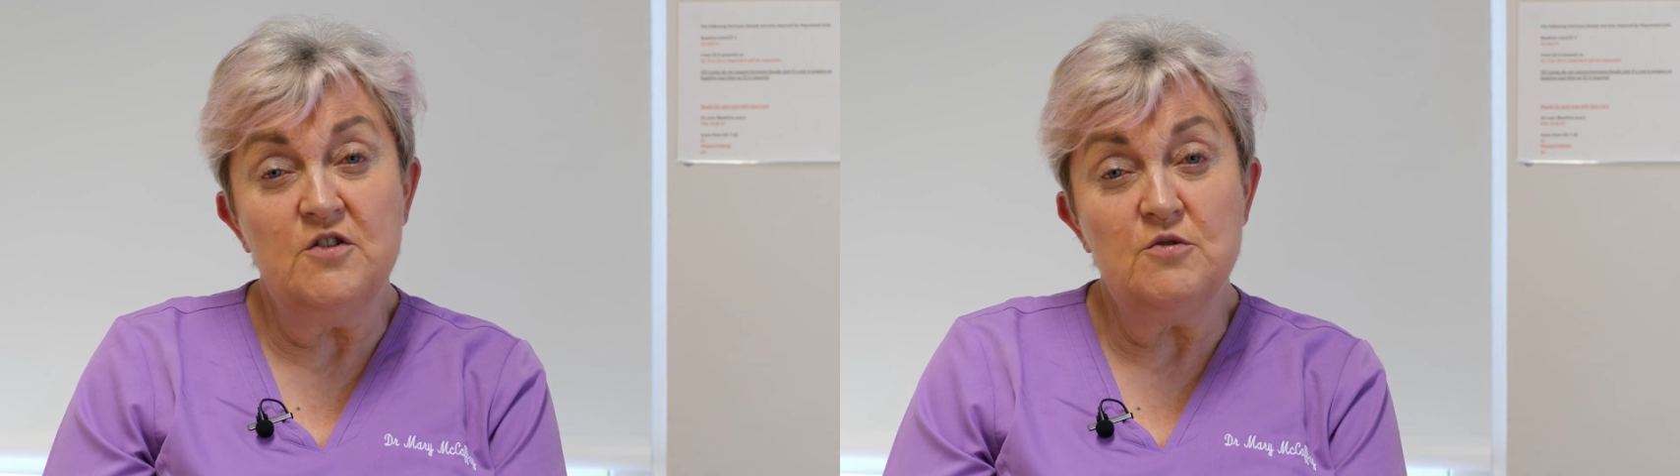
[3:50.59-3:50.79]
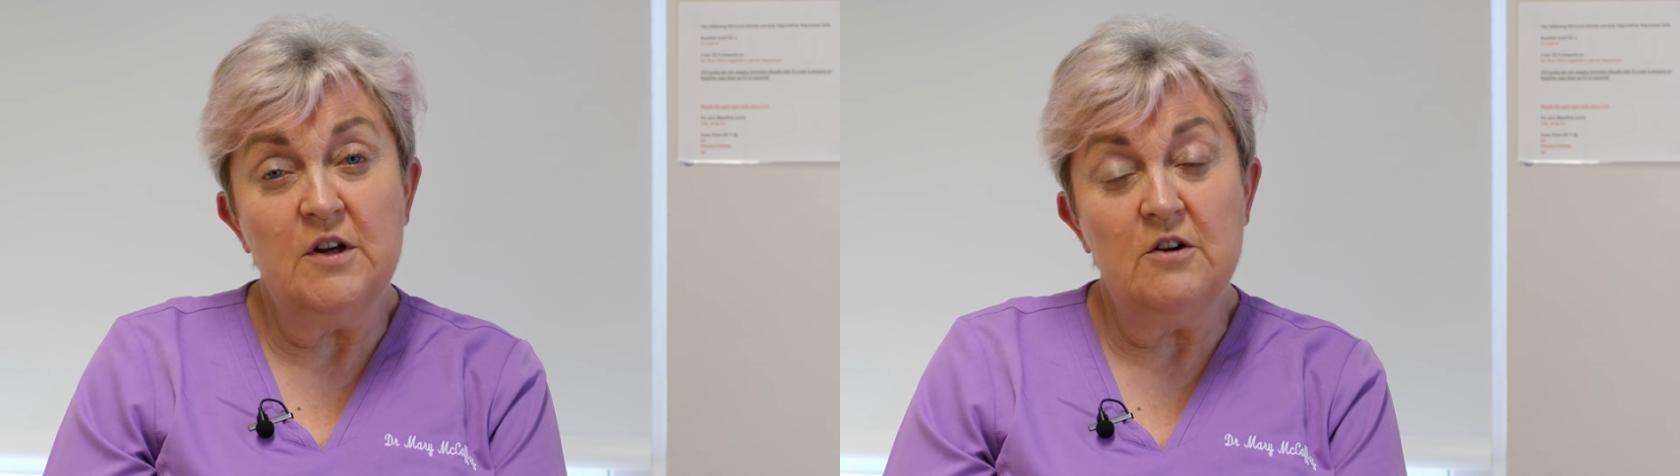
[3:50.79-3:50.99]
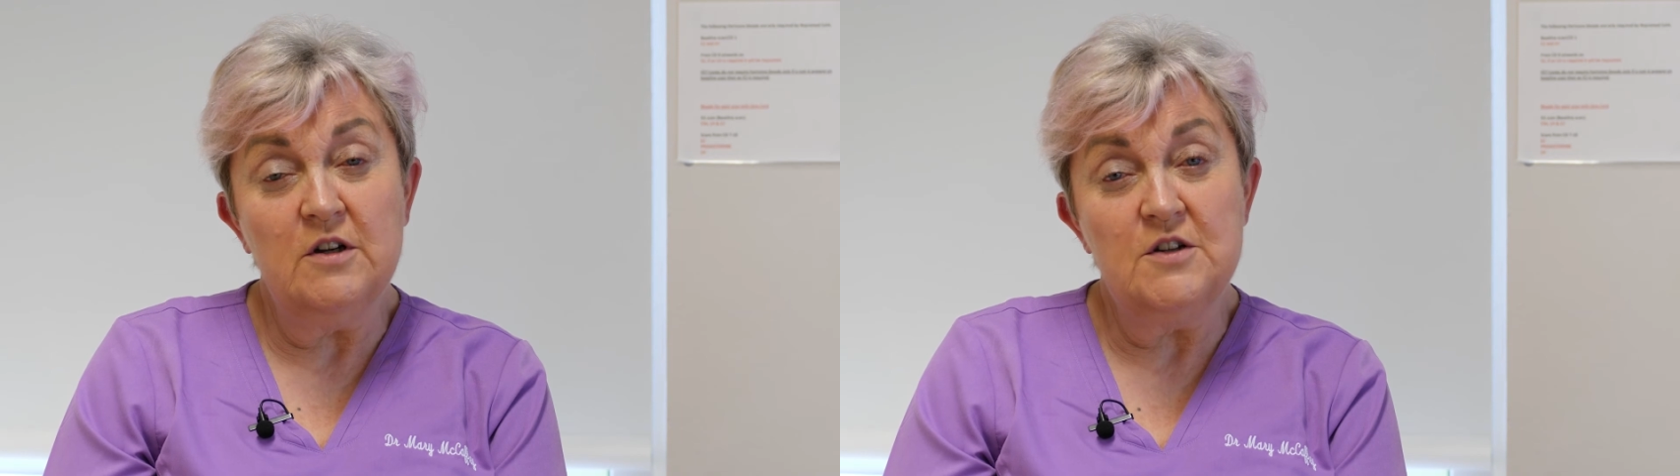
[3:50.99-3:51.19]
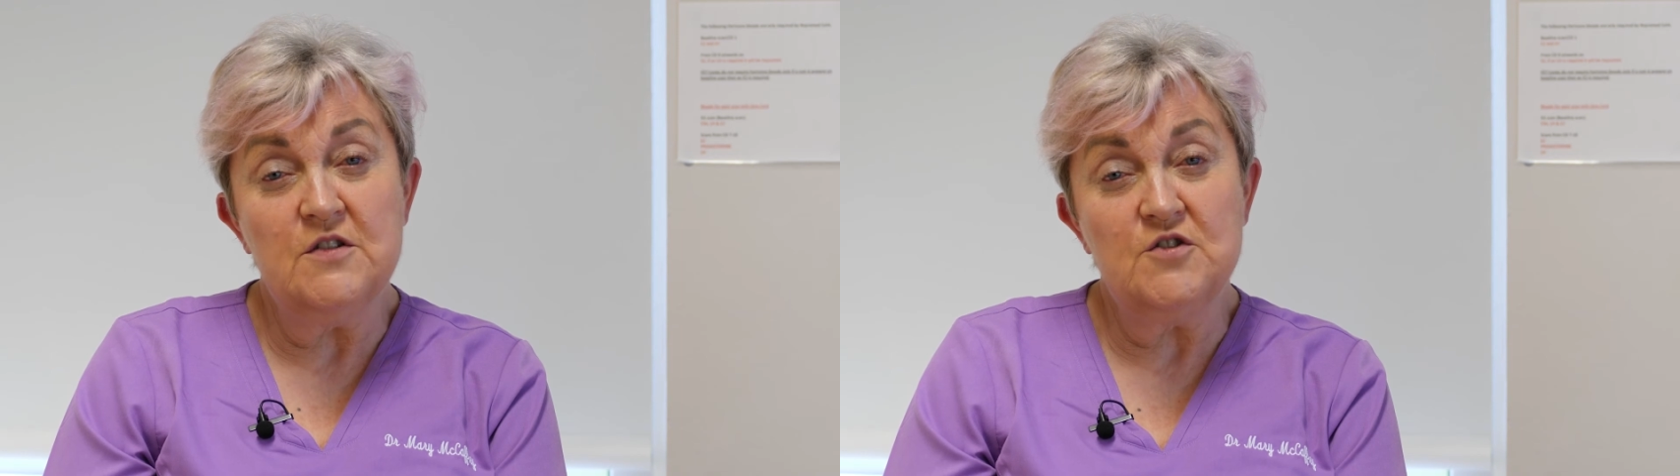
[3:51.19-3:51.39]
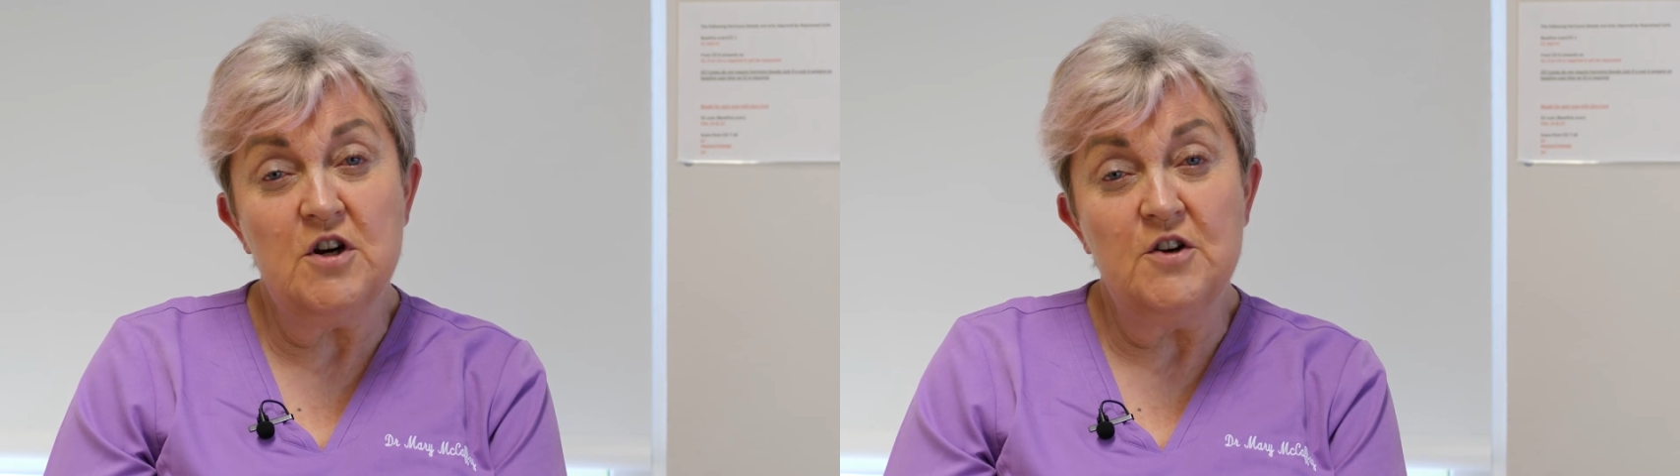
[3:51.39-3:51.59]
doing early
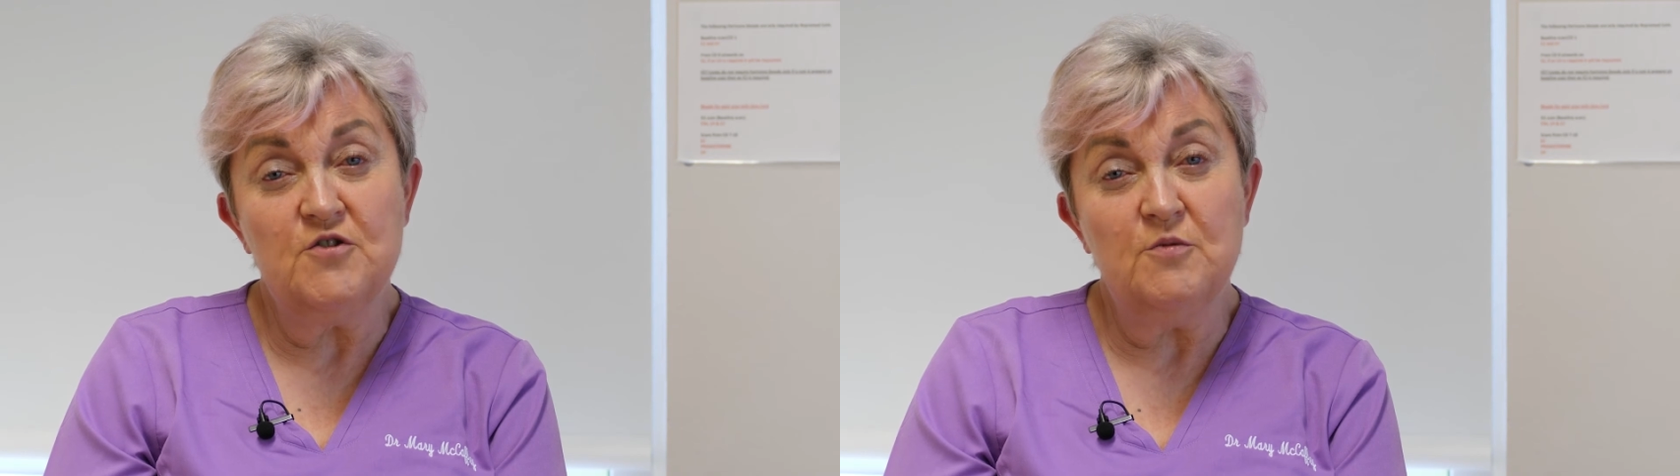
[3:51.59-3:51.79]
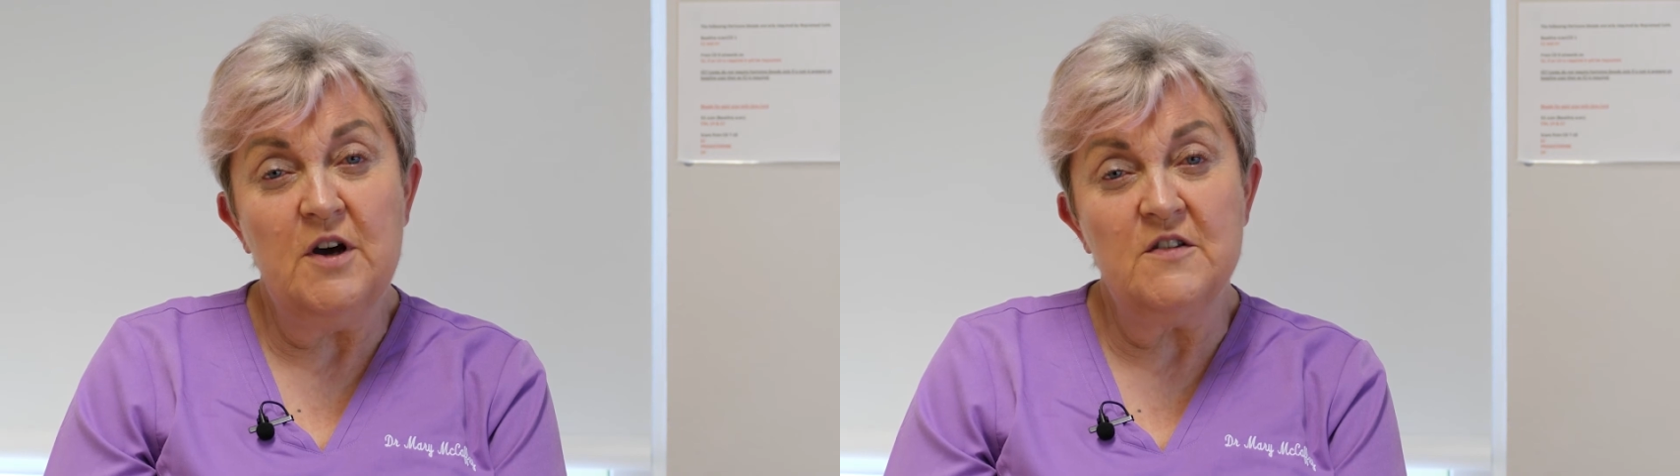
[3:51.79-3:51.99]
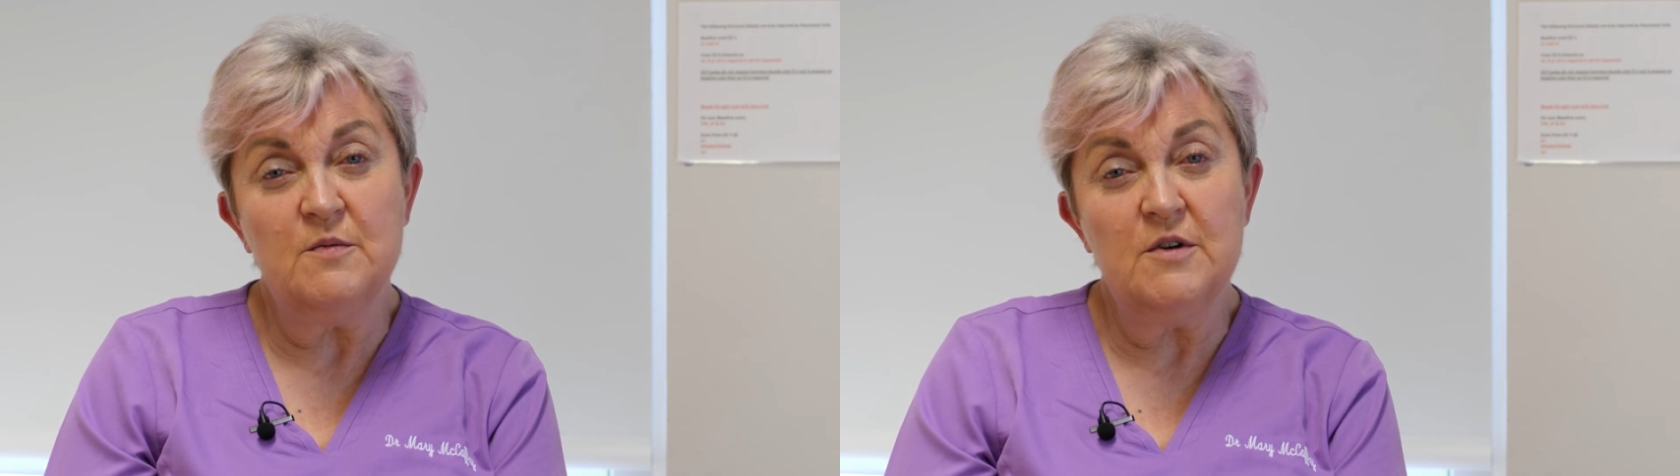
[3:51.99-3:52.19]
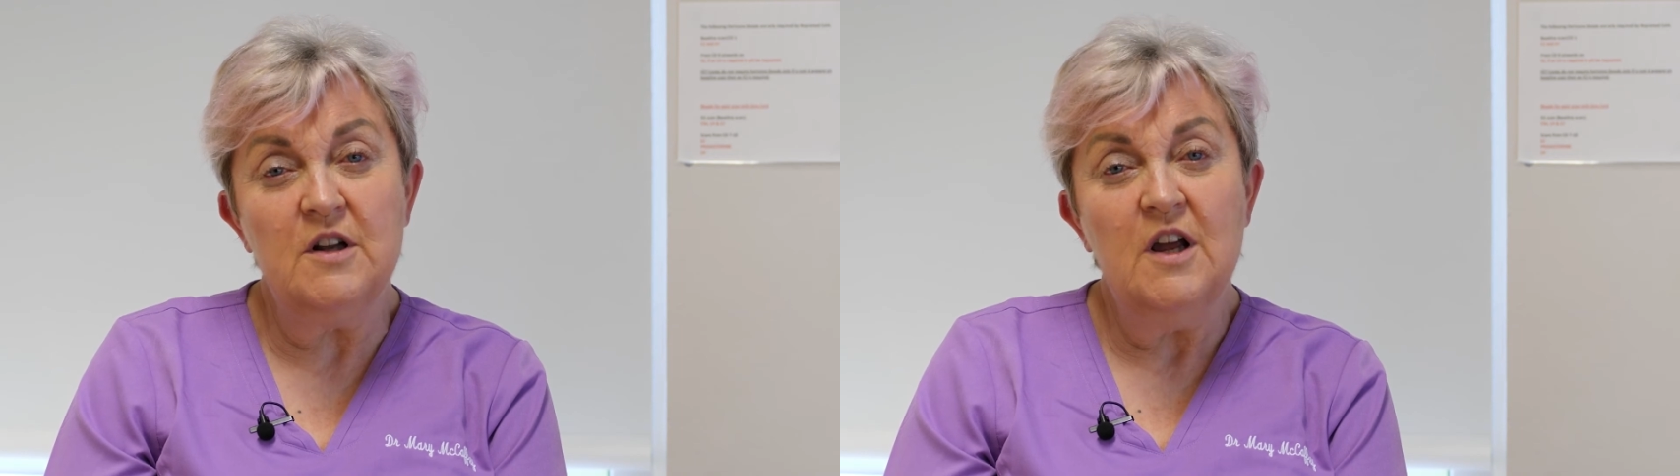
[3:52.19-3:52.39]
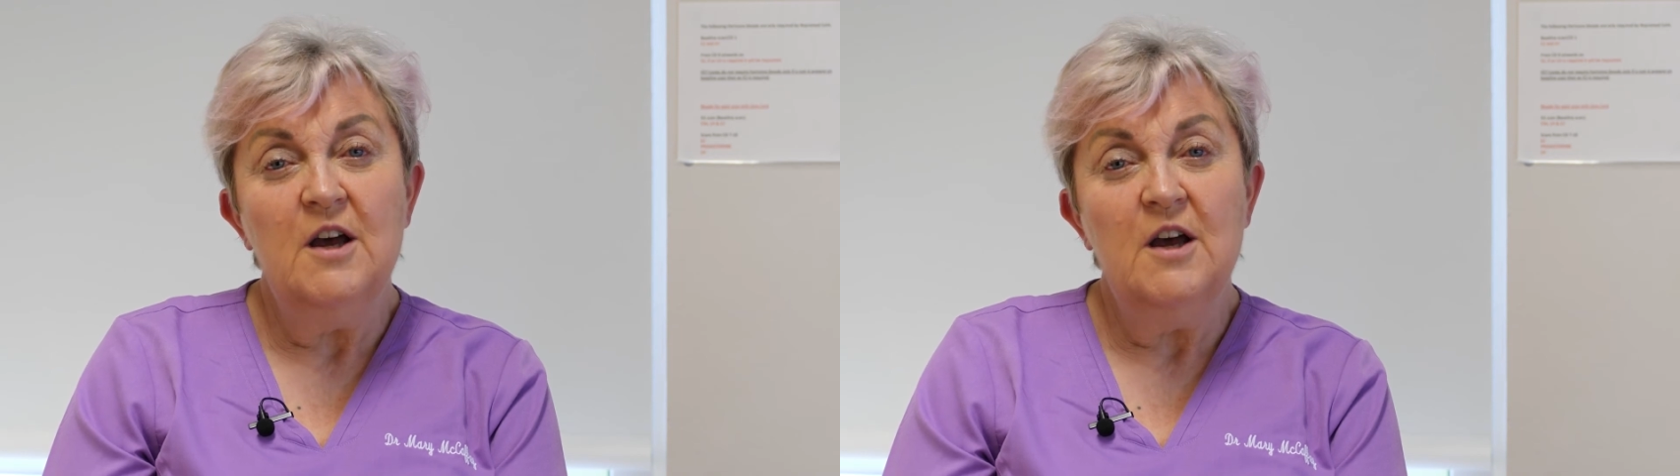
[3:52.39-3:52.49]
discharge from hospital,